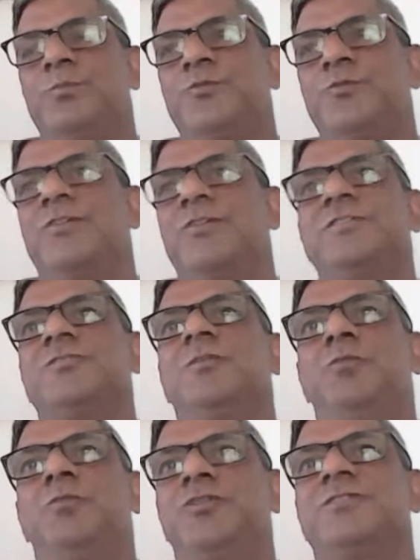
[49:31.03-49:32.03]
stresses
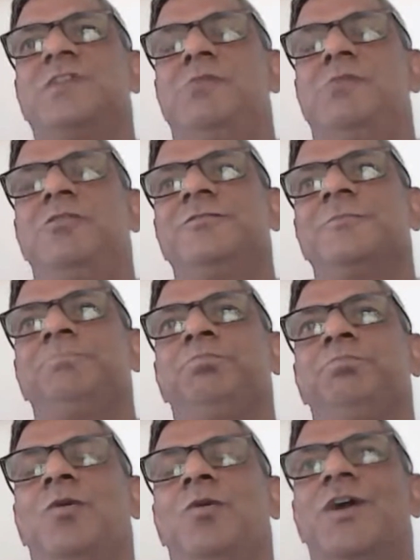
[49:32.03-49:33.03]
on both the syllables,
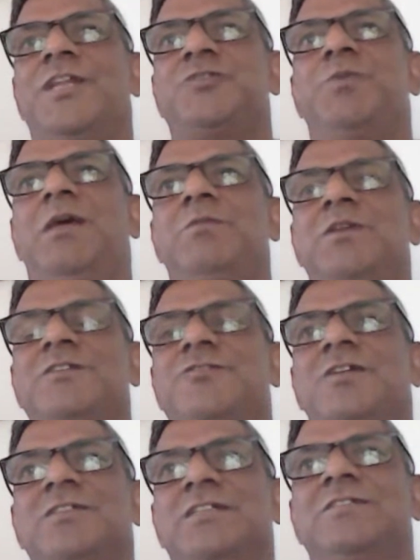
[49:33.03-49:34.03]
one is primary
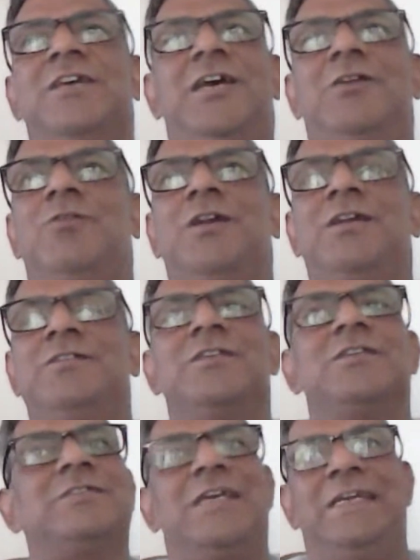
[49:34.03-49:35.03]
stress and the second one
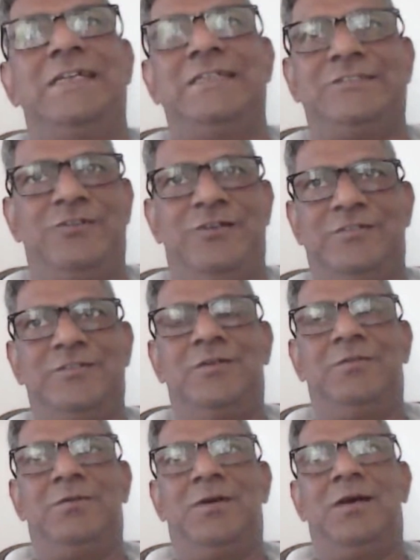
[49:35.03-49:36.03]
is secondary
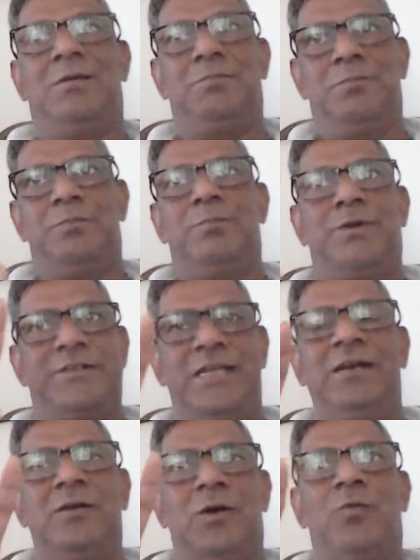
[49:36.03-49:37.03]
stress. But
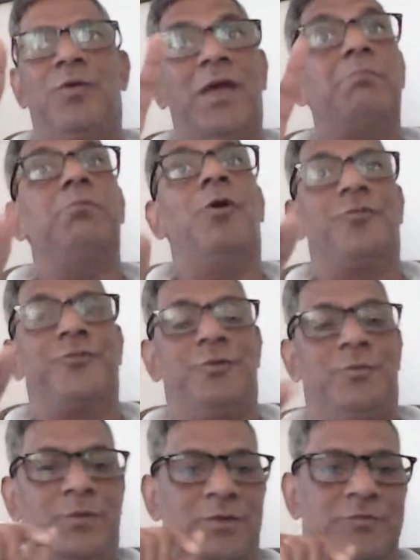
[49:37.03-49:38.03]
then we have both.
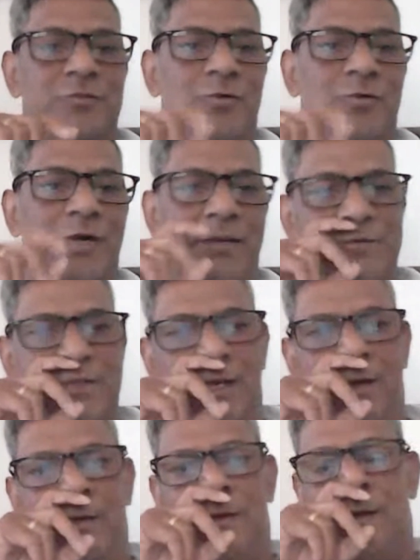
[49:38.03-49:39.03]
So what happens
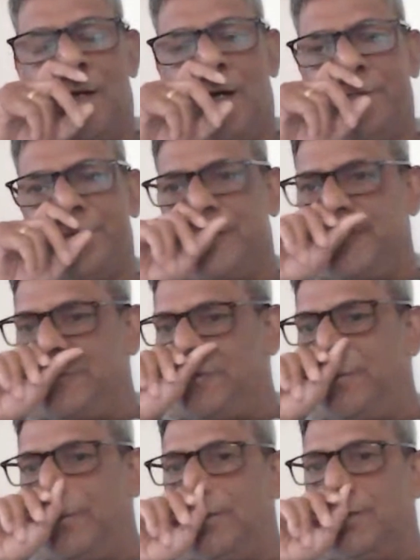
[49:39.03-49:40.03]
there?
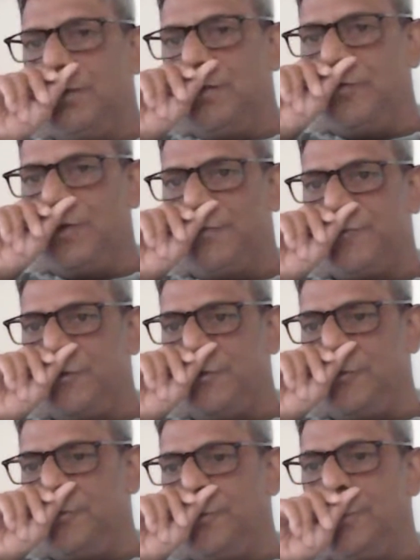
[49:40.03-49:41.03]
Afternoon, good
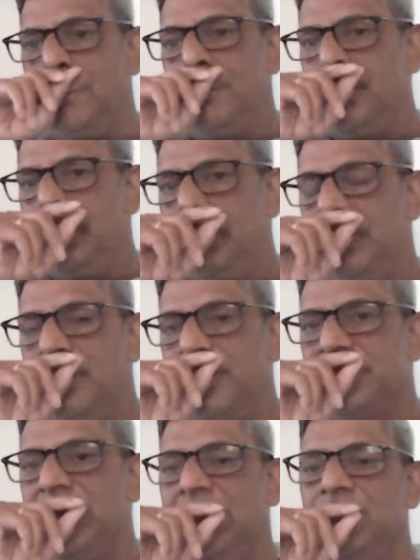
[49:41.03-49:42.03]
afternoon.
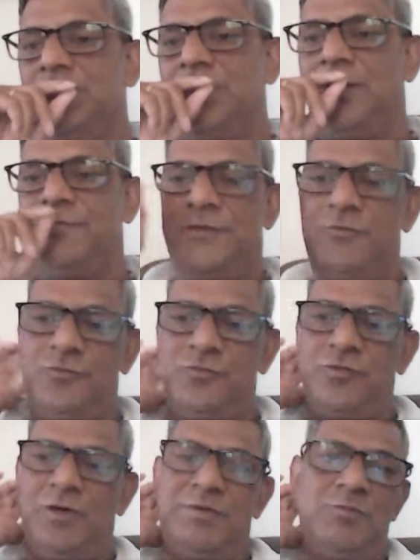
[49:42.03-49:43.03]
We say good afternoon
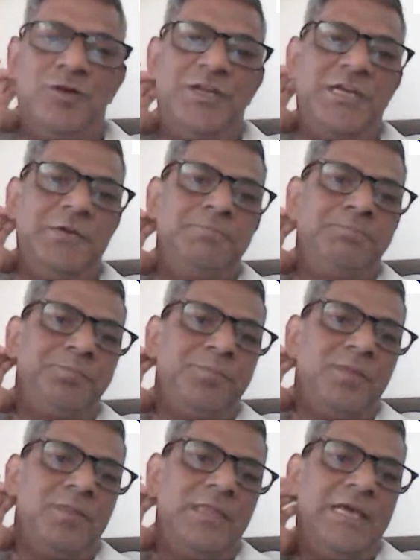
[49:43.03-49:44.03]
to everybody.
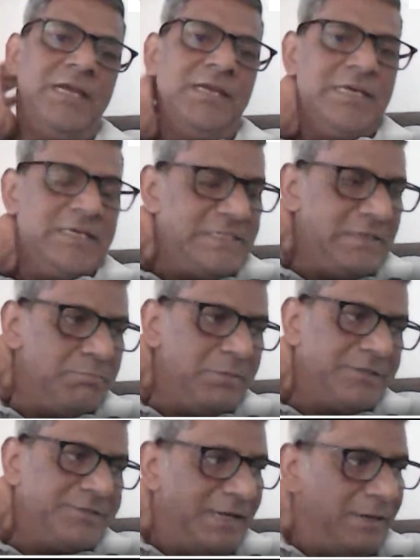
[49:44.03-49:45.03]
Then he is a
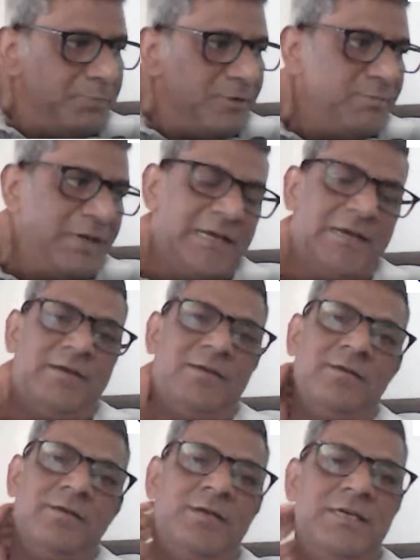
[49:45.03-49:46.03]
bad-tempered
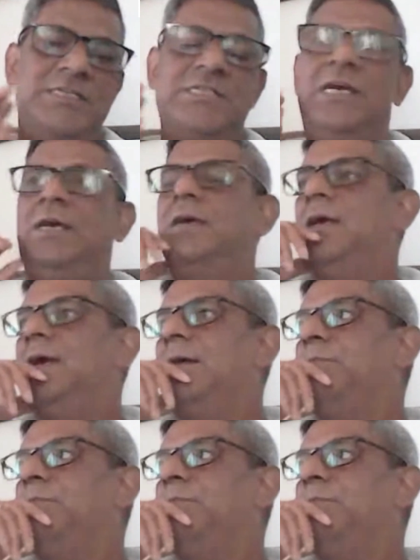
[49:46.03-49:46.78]
man. He is a